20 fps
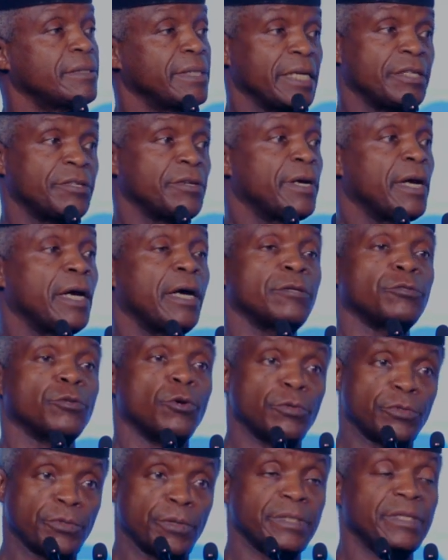Nigeria has
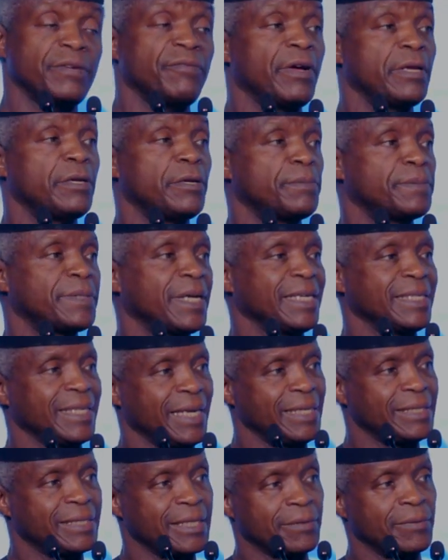also developed an
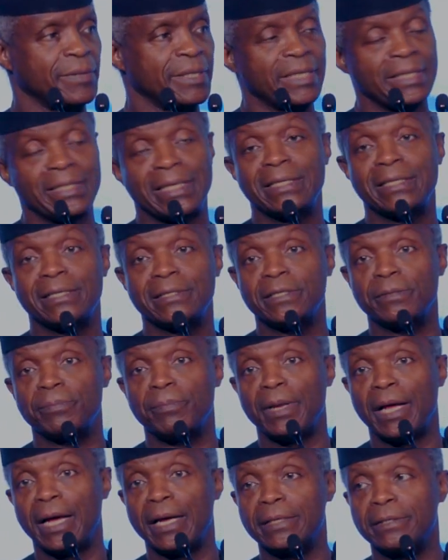integrated energy
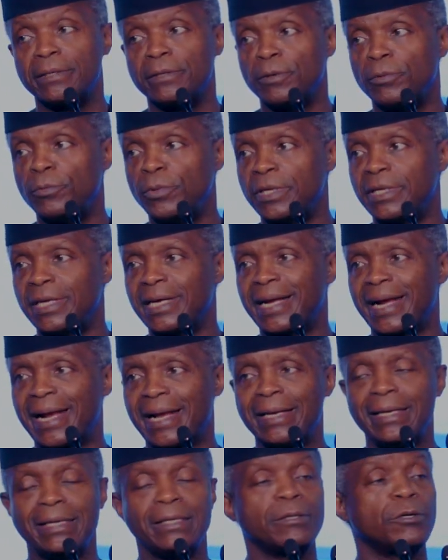plan with a
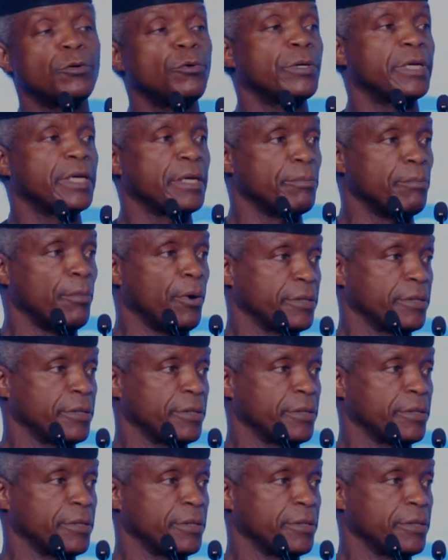clean cooking